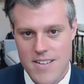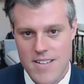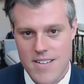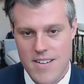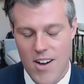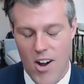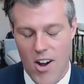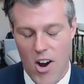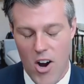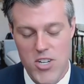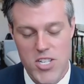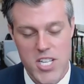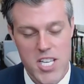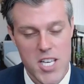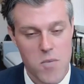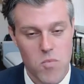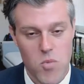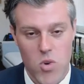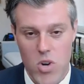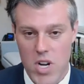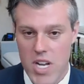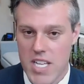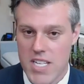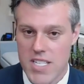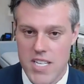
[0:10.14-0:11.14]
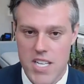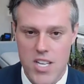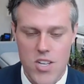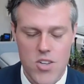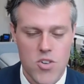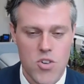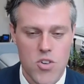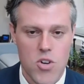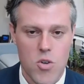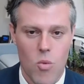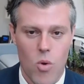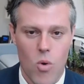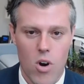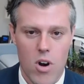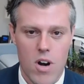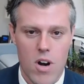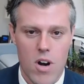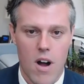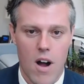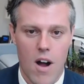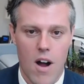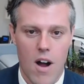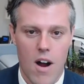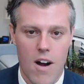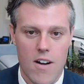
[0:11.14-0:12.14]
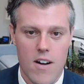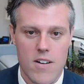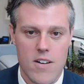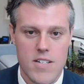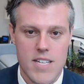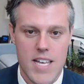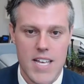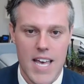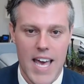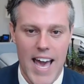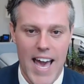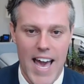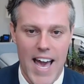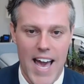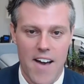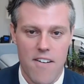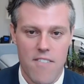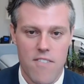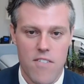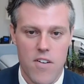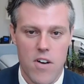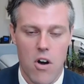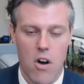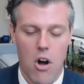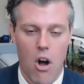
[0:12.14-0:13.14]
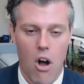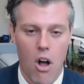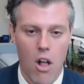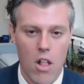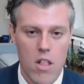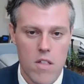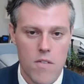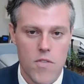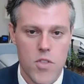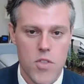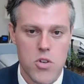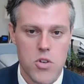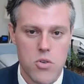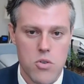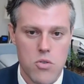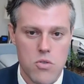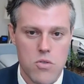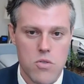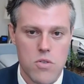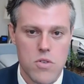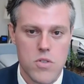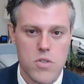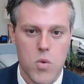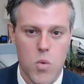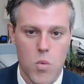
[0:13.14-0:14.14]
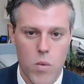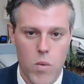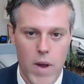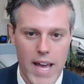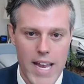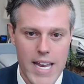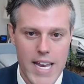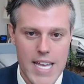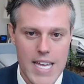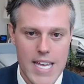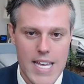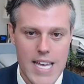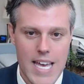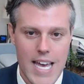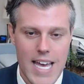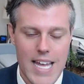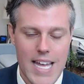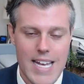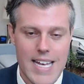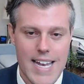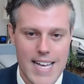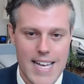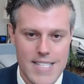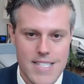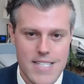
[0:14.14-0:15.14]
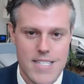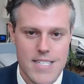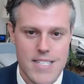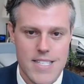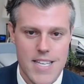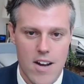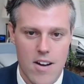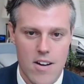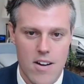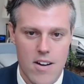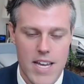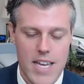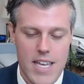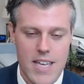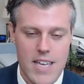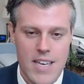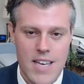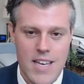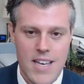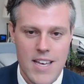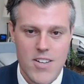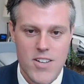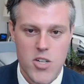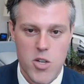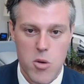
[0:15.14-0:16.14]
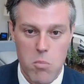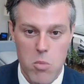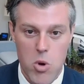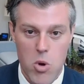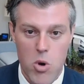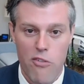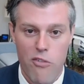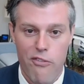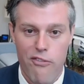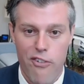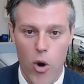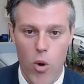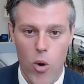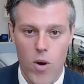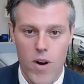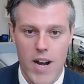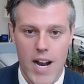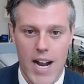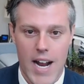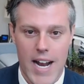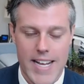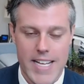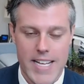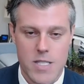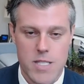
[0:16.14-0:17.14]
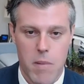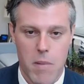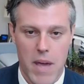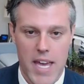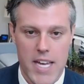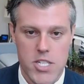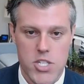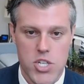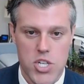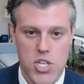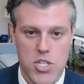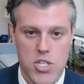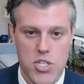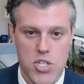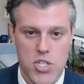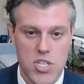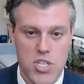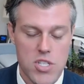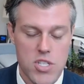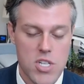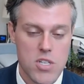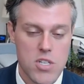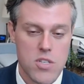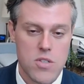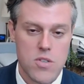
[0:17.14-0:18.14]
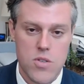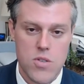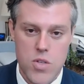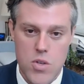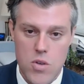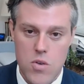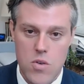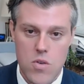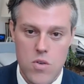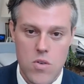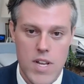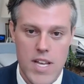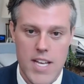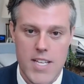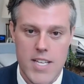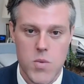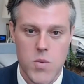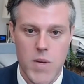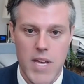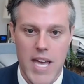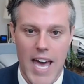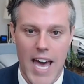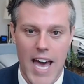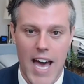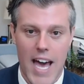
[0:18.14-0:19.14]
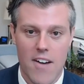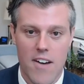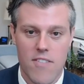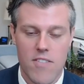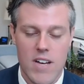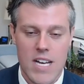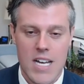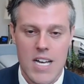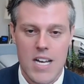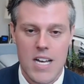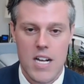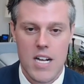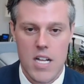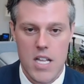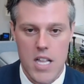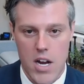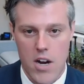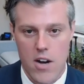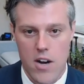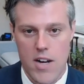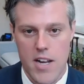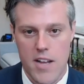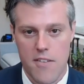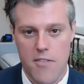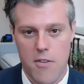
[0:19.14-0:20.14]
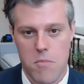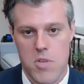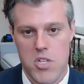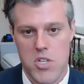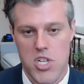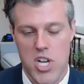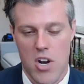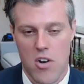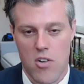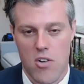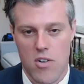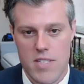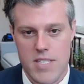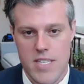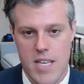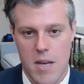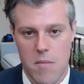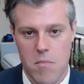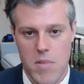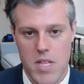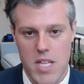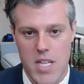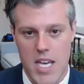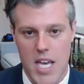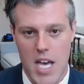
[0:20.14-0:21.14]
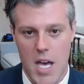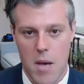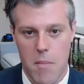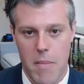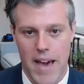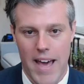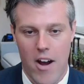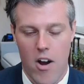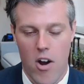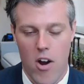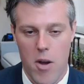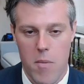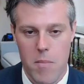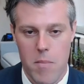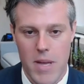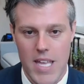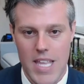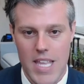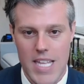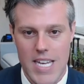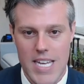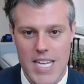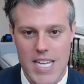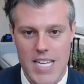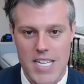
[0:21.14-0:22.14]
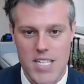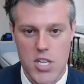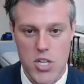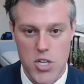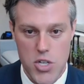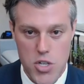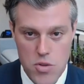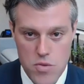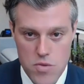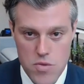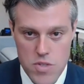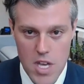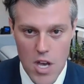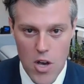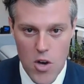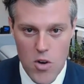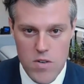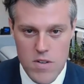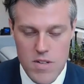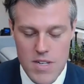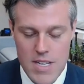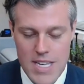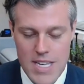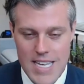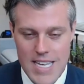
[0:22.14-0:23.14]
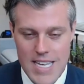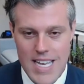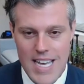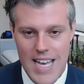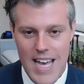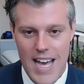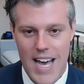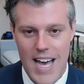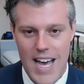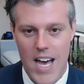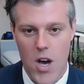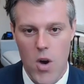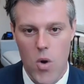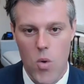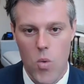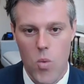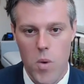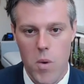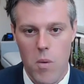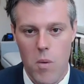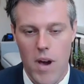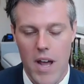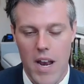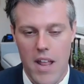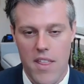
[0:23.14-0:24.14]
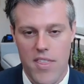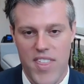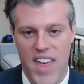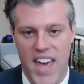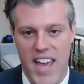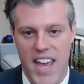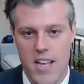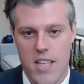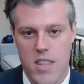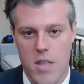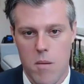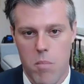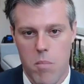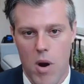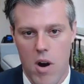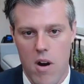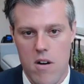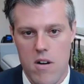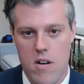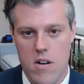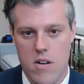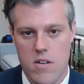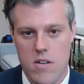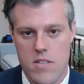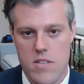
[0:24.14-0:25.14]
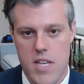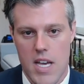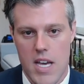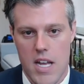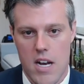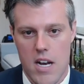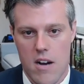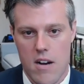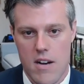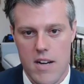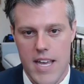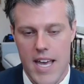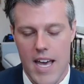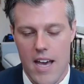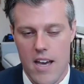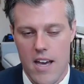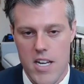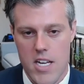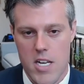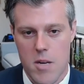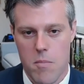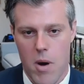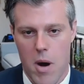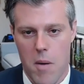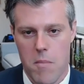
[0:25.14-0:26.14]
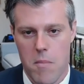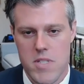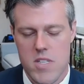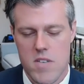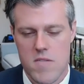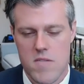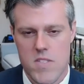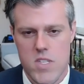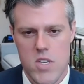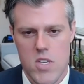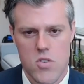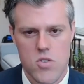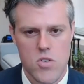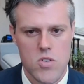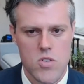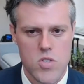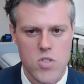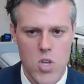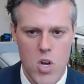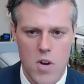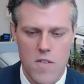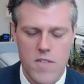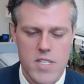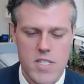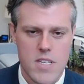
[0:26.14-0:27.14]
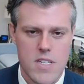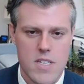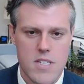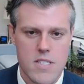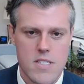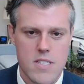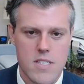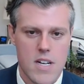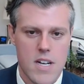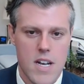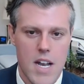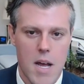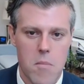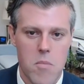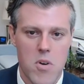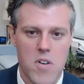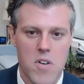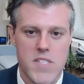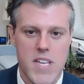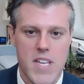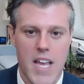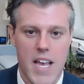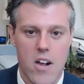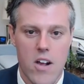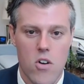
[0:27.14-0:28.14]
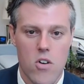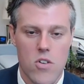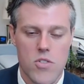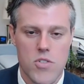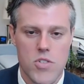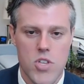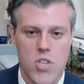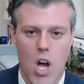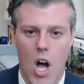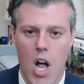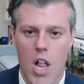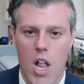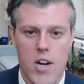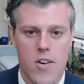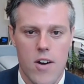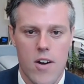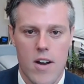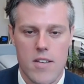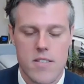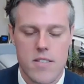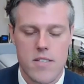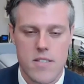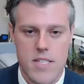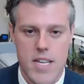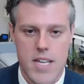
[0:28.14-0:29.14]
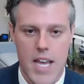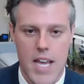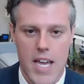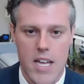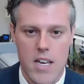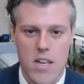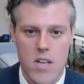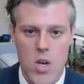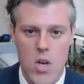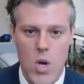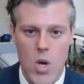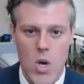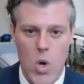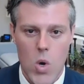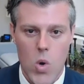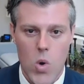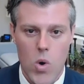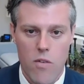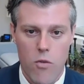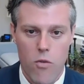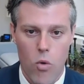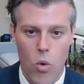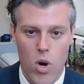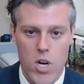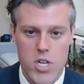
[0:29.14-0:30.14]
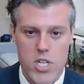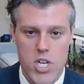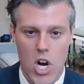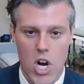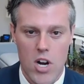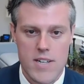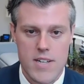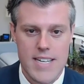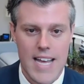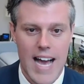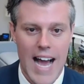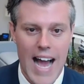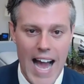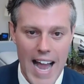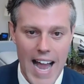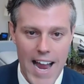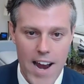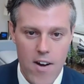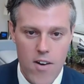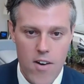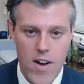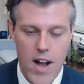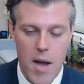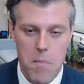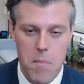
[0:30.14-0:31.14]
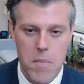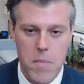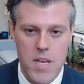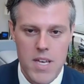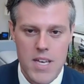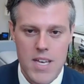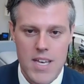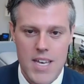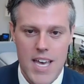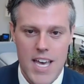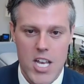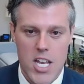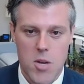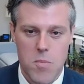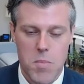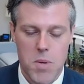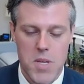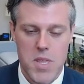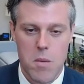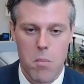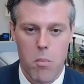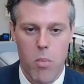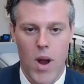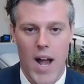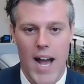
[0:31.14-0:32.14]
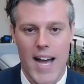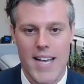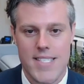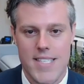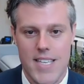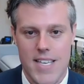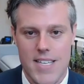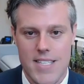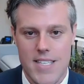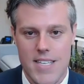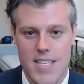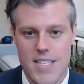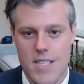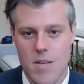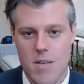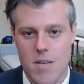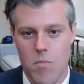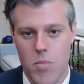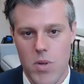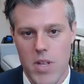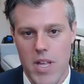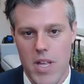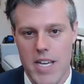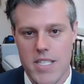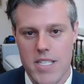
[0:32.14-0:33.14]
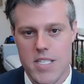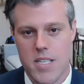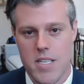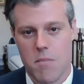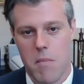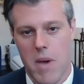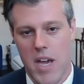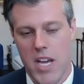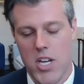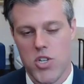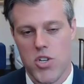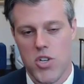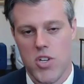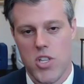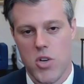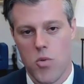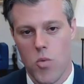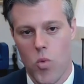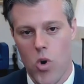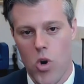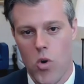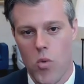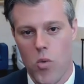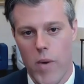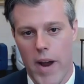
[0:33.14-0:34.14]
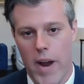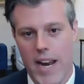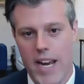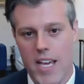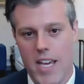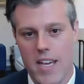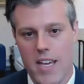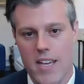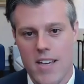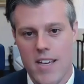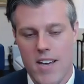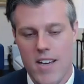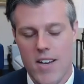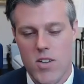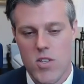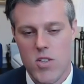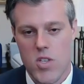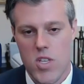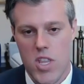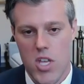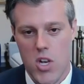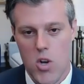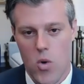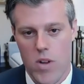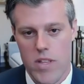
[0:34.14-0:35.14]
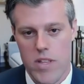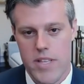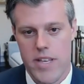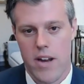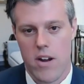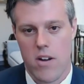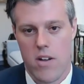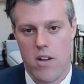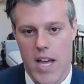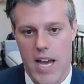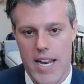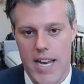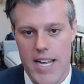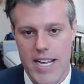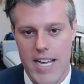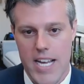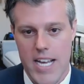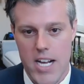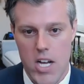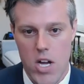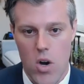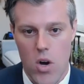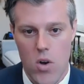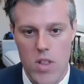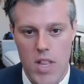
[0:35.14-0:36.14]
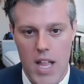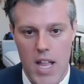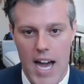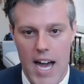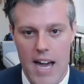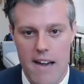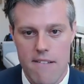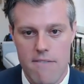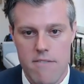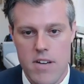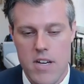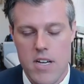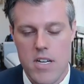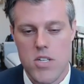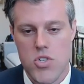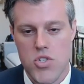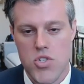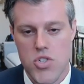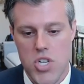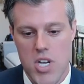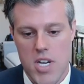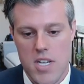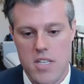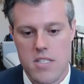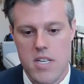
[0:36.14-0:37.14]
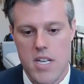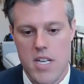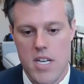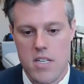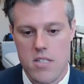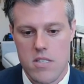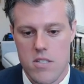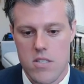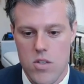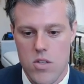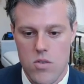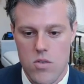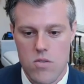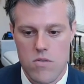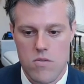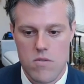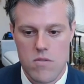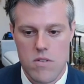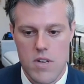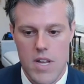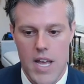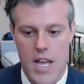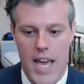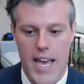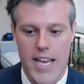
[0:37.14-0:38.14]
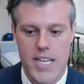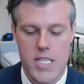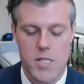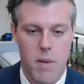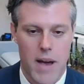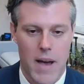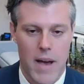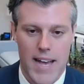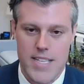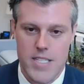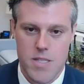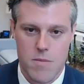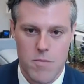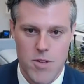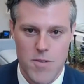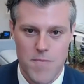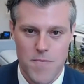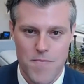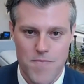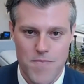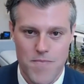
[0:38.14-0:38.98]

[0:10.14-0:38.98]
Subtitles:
Our team will continue to work hard to have all of the tools ready and necessary to move forward on expansion just as soon as we have clarity from the General Assembly about our ability to do so. We want to thank the partners at our county departments of social services and a number of stakeholders all across the state who have worked hard to hire up and to put the processes in place to make sure that we're ready so that North Carolina can go live just as soon as possible.